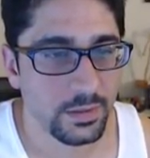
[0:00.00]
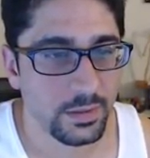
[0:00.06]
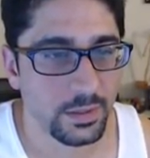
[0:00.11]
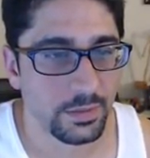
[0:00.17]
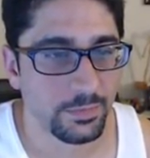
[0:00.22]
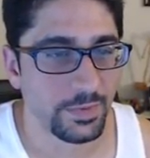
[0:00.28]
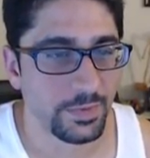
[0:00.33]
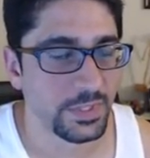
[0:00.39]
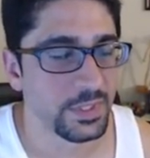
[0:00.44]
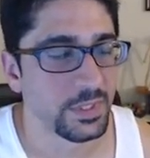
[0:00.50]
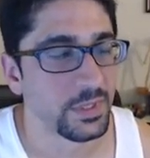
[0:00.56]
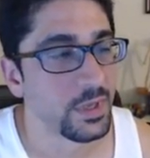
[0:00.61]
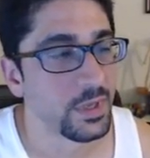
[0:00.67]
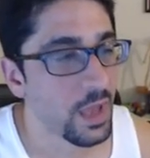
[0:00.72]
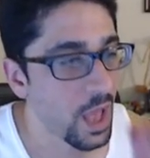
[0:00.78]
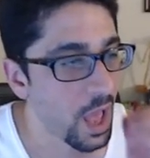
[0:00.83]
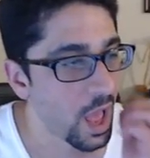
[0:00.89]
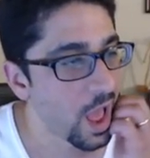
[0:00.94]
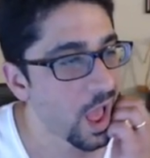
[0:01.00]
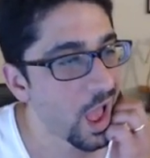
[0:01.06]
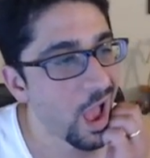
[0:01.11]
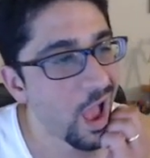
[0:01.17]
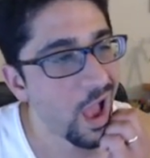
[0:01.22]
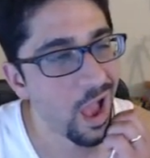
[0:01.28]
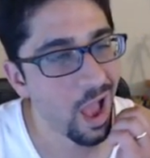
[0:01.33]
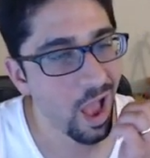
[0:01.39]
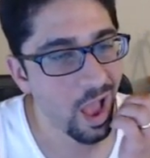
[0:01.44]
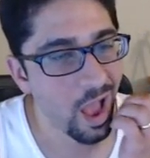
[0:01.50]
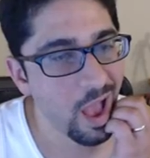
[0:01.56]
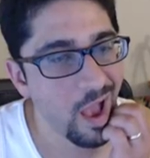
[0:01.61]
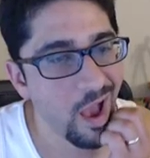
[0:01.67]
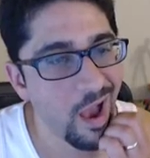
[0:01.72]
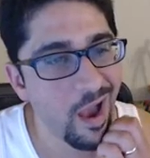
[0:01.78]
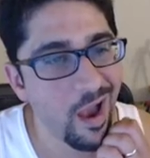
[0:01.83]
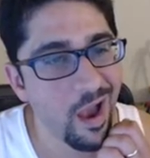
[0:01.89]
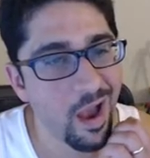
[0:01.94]
invented invented the
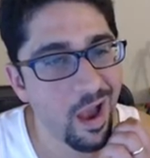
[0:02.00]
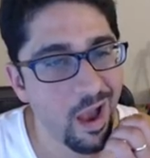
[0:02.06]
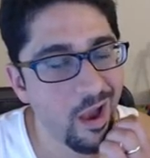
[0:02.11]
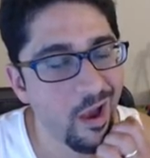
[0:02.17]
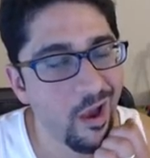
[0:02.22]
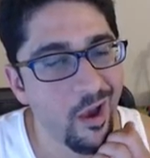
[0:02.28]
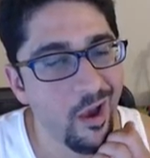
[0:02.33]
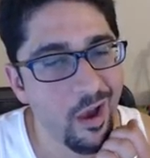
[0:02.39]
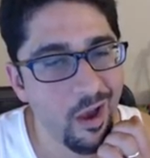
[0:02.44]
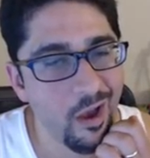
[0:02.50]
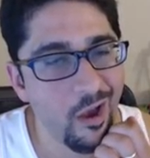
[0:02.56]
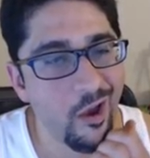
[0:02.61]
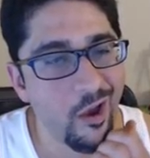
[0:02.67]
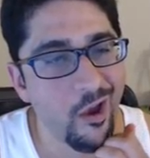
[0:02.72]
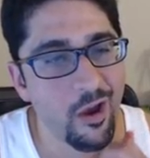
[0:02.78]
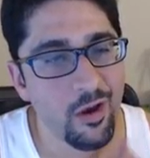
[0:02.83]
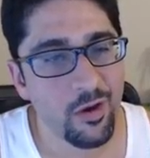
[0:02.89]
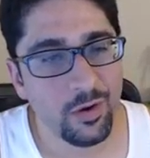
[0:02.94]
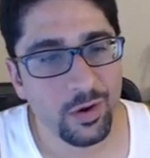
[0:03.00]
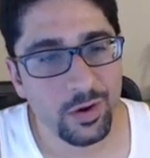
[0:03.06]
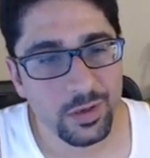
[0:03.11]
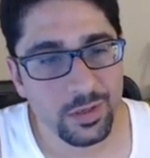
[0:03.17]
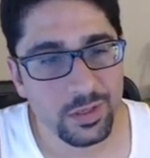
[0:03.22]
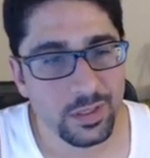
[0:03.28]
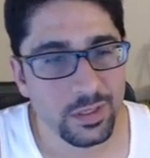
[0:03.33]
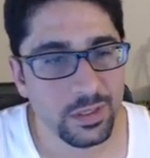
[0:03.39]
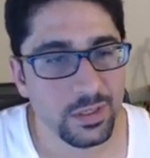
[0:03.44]
Pokemon storage